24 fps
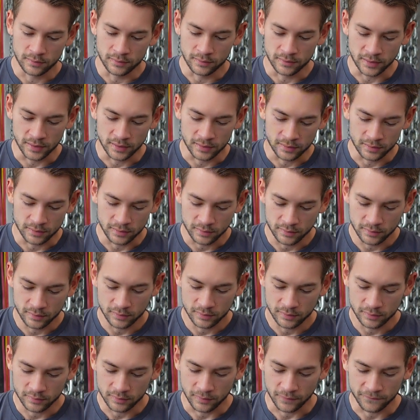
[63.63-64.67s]
the
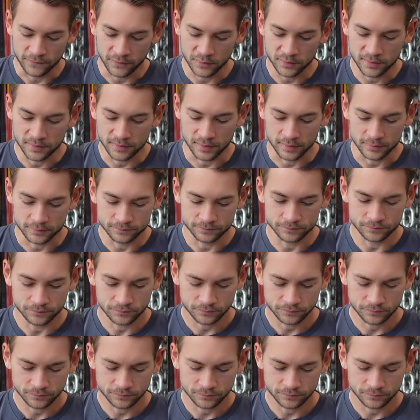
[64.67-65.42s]
first thing